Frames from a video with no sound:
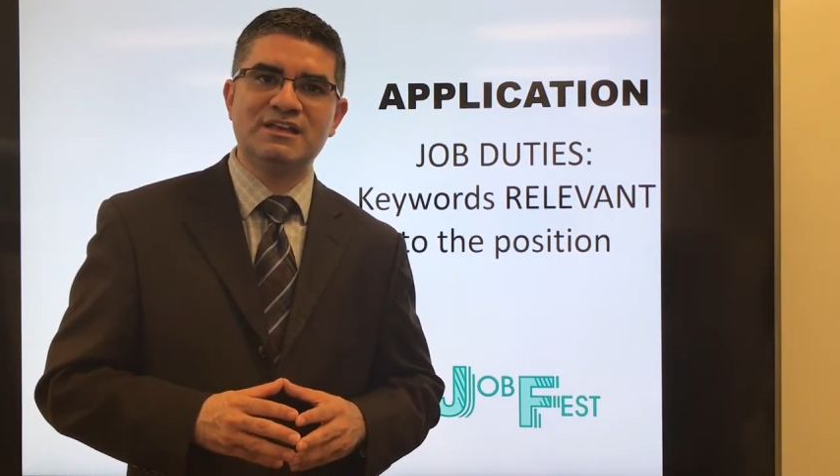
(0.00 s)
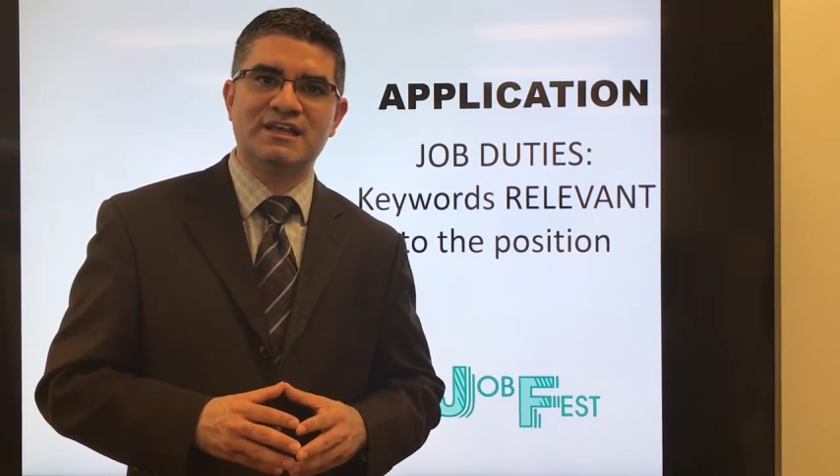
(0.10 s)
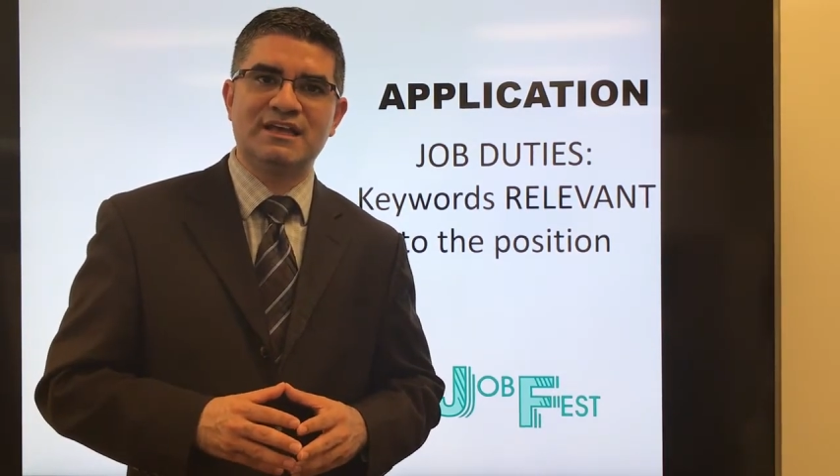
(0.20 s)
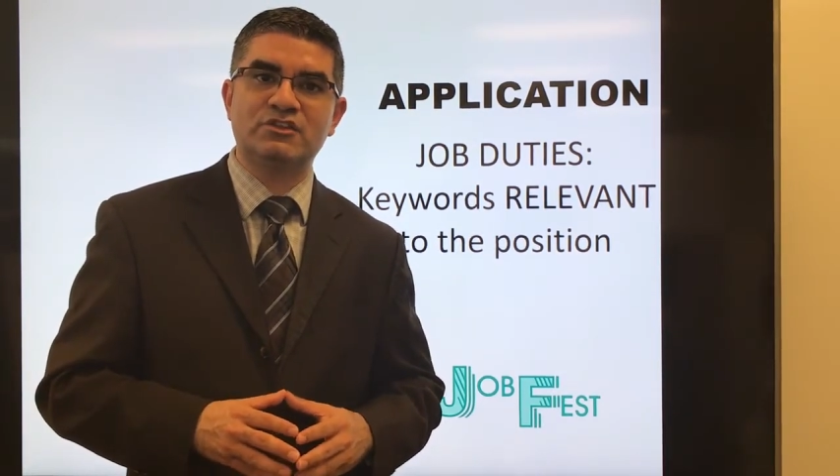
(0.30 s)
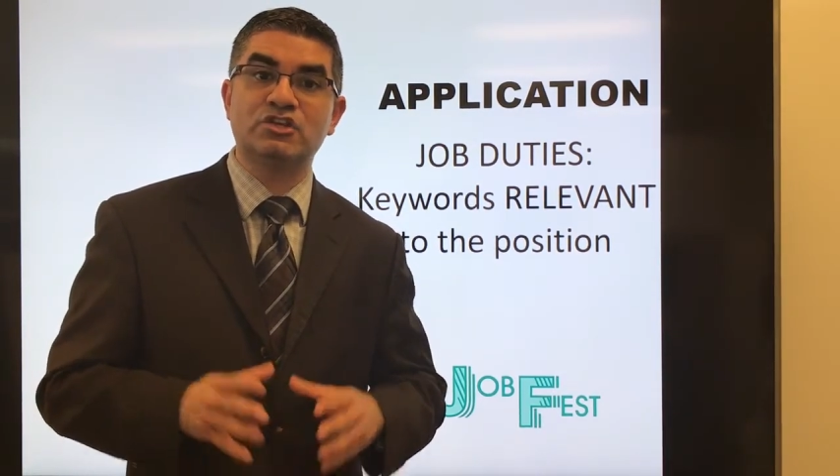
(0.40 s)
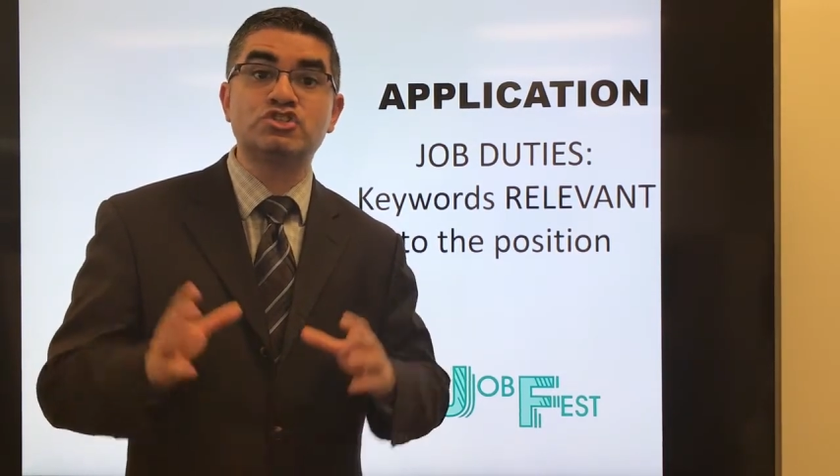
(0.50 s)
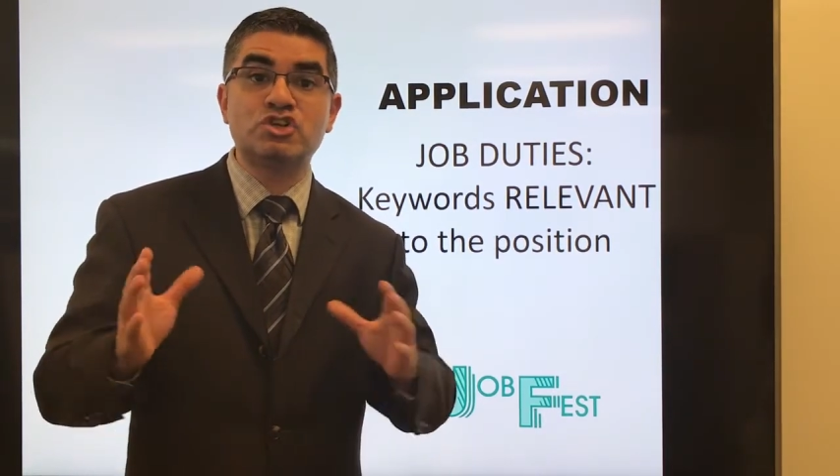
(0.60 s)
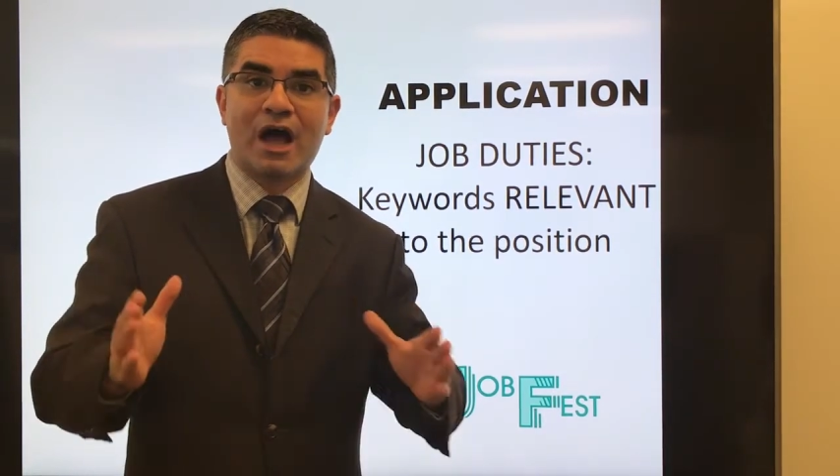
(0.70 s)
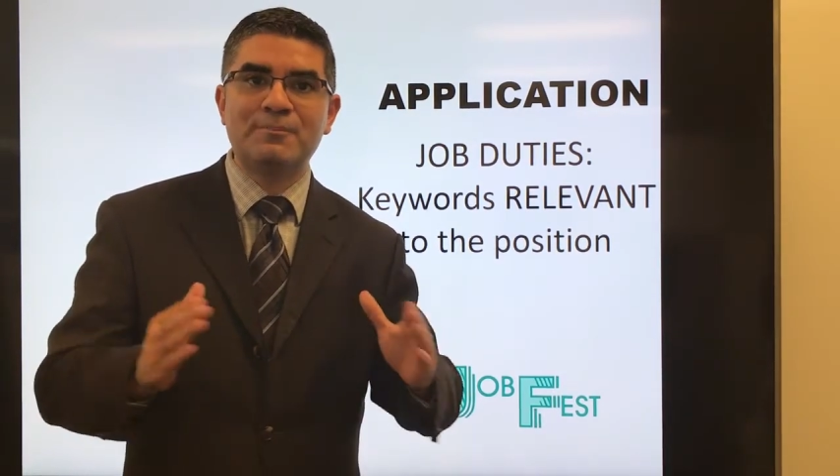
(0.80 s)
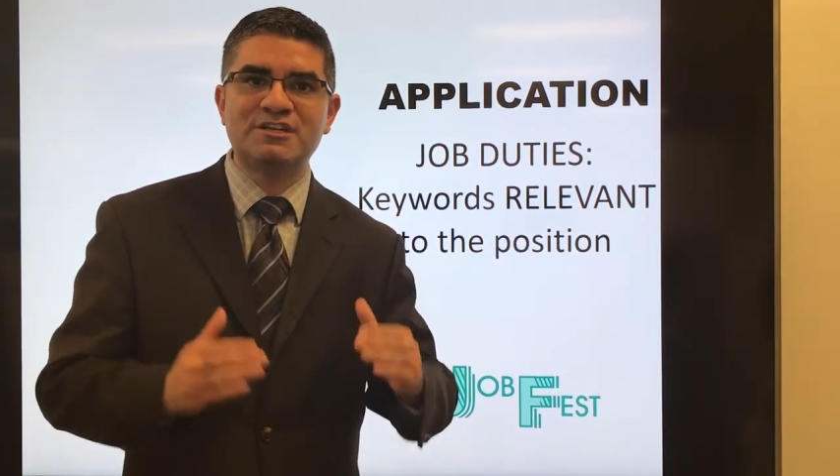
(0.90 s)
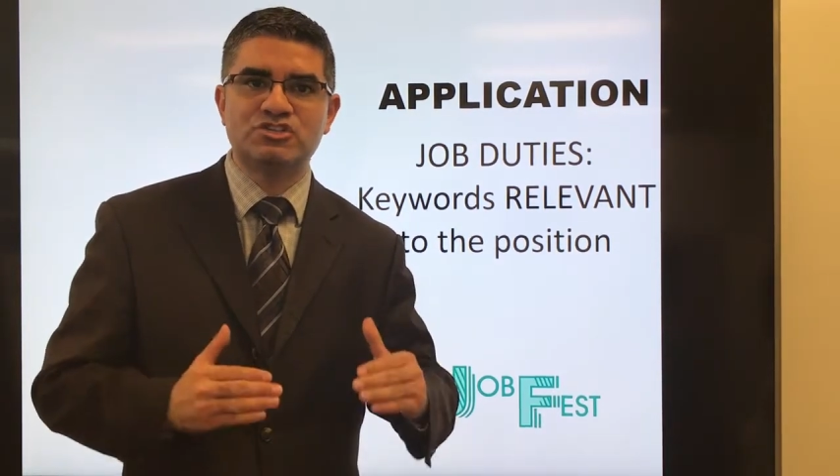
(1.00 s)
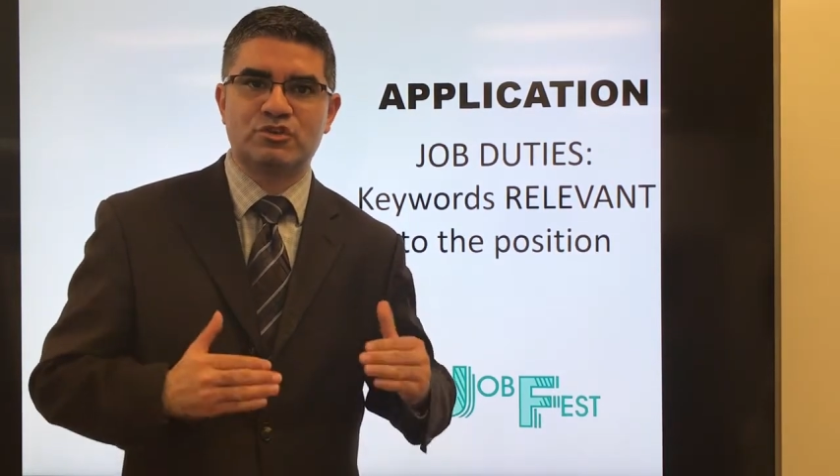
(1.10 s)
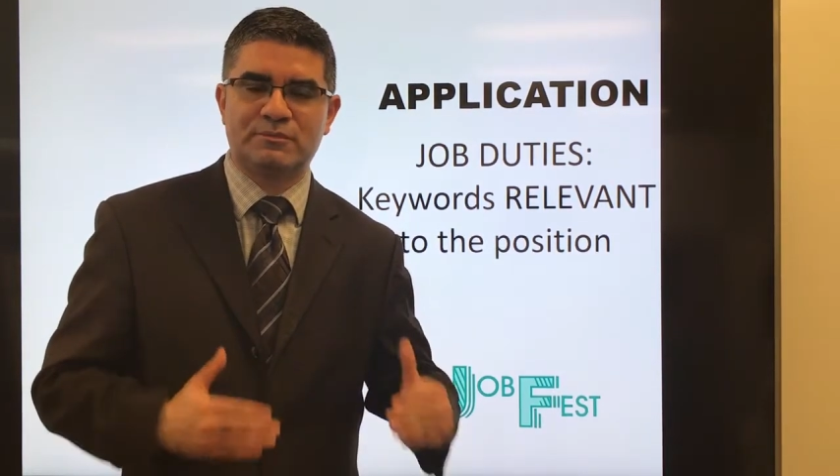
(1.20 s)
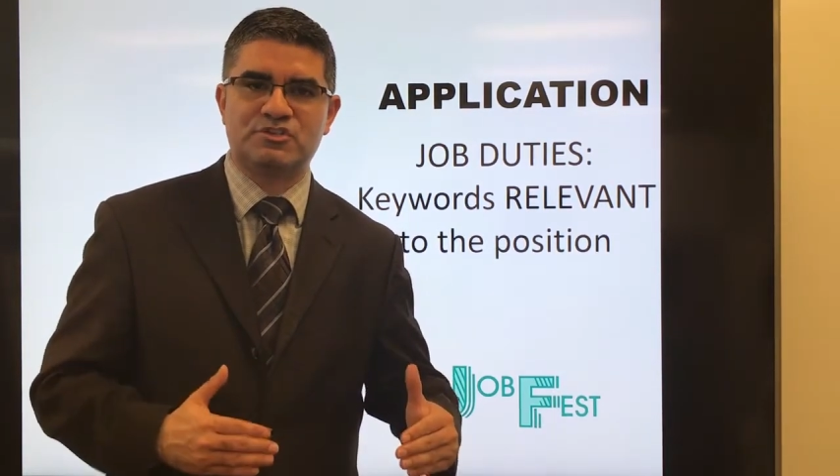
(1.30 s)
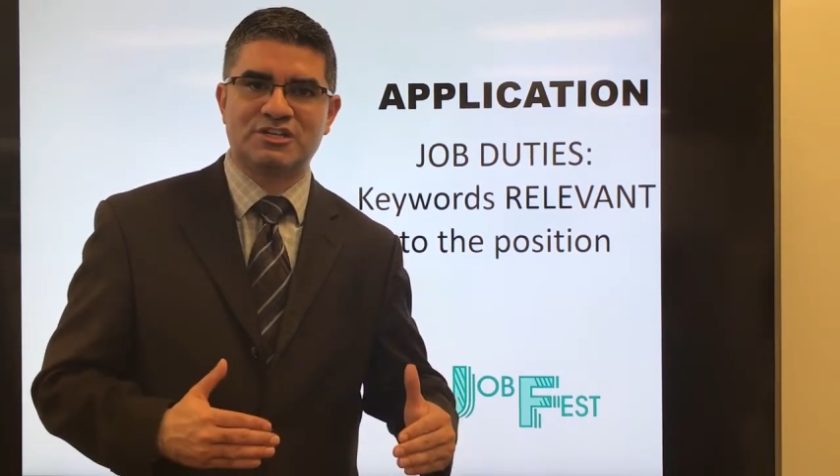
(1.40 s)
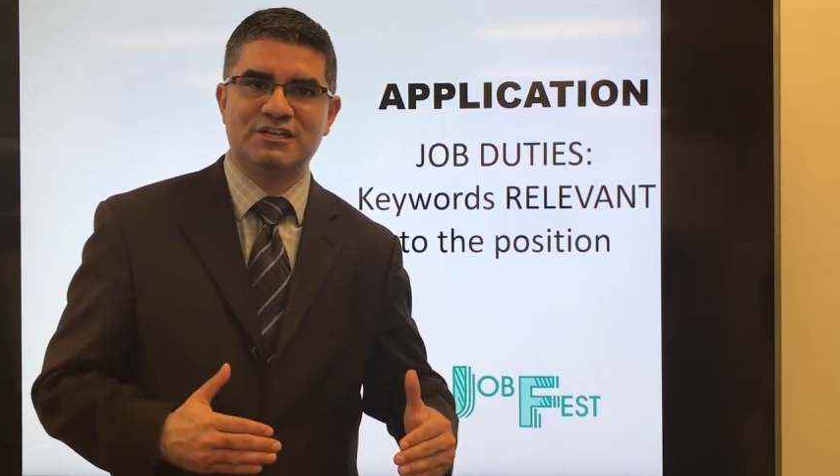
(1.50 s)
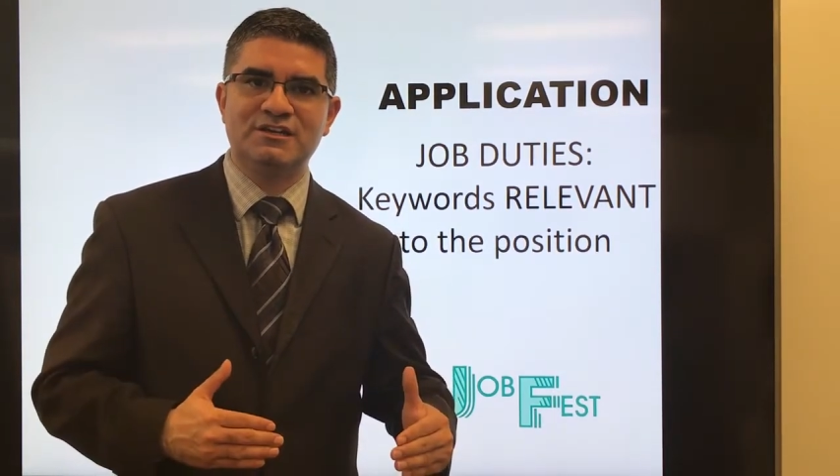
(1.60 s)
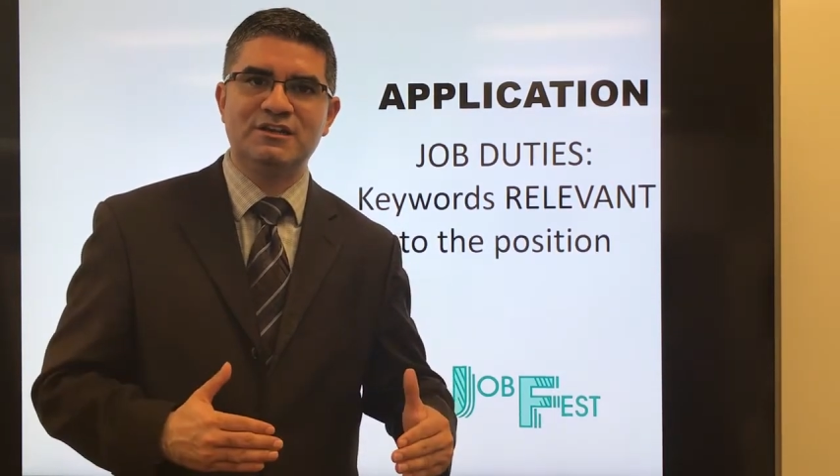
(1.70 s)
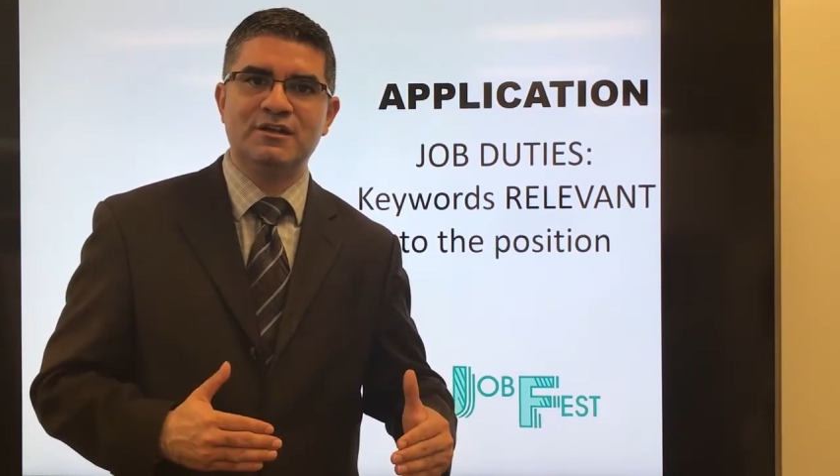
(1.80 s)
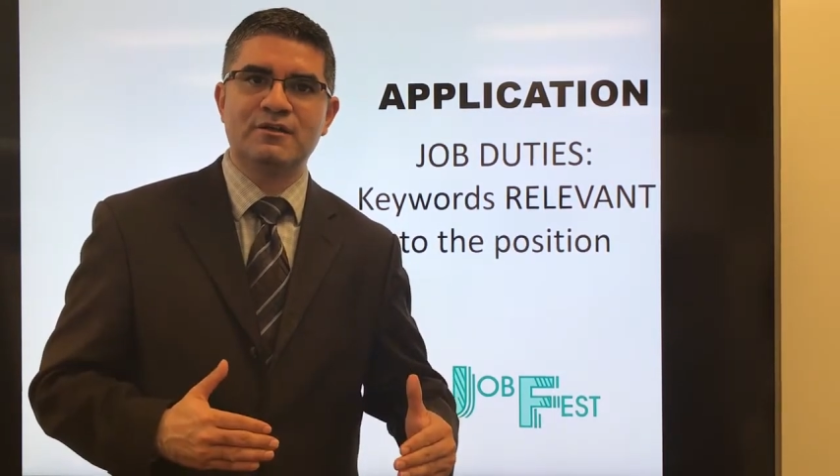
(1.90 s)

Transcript: get the job description